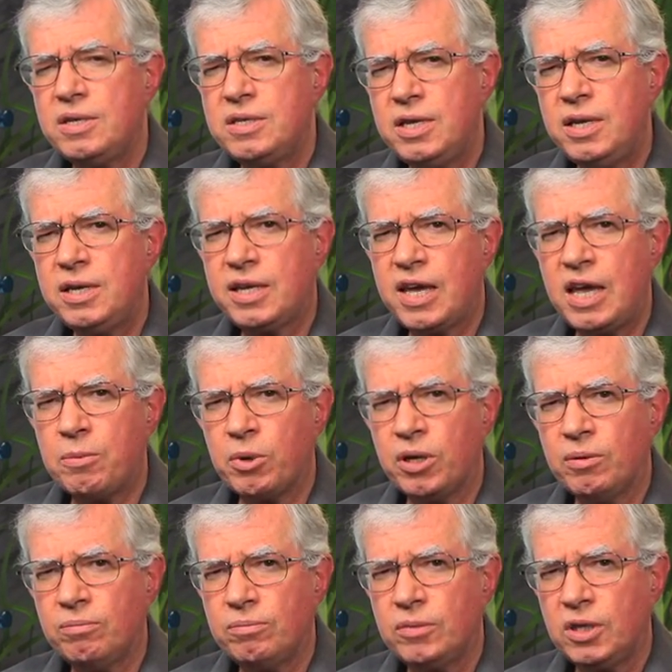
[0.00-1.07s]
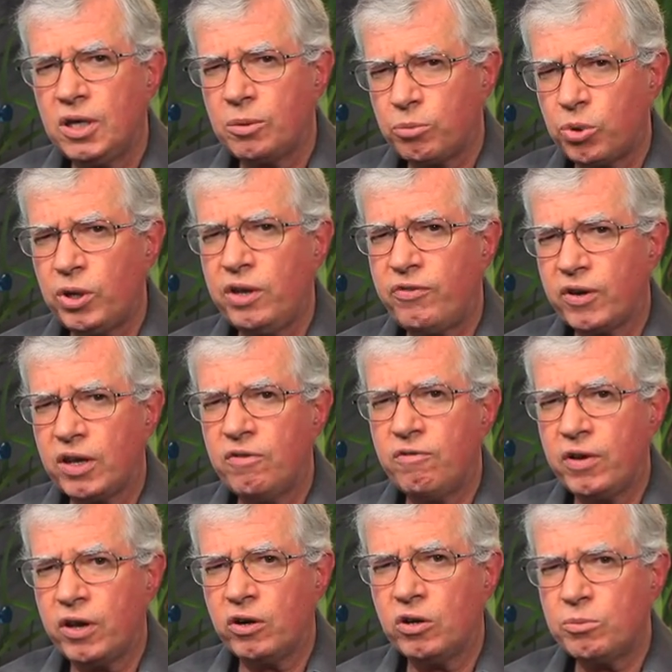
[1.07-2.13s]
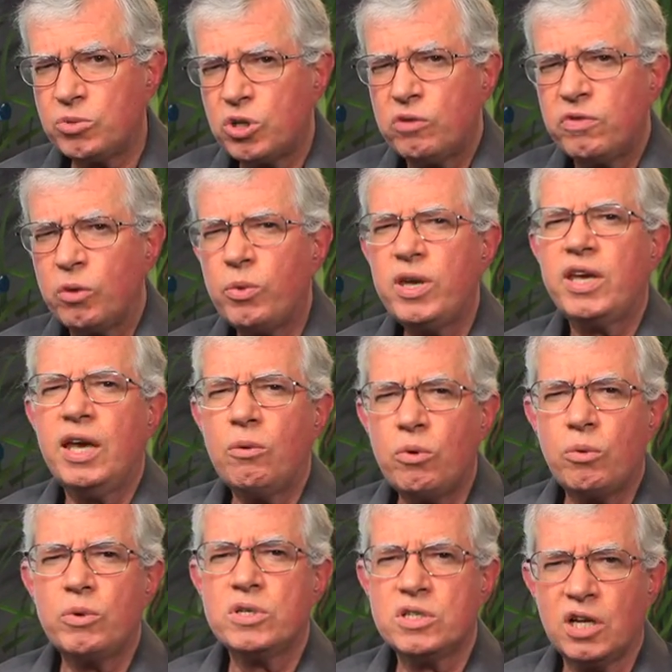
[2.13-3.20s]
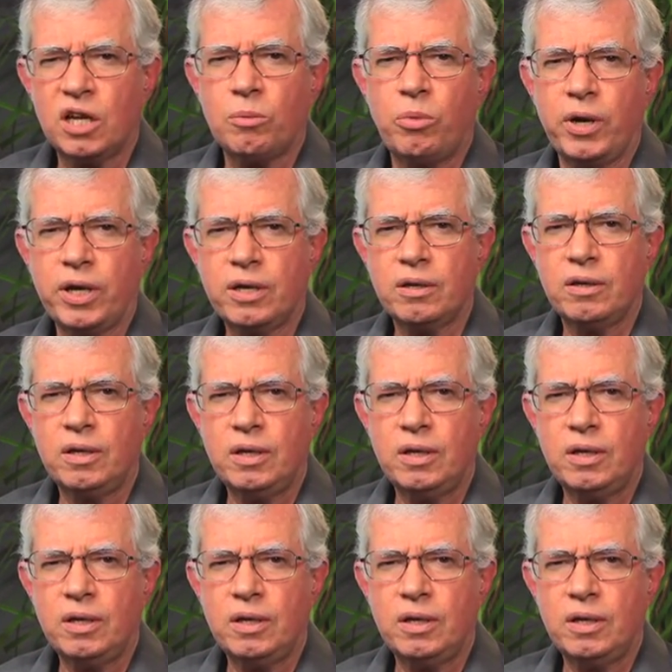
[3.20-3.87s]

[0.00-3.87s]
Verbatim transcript: Dean Kamen, prolific inventor, observed that we get what we celebrate.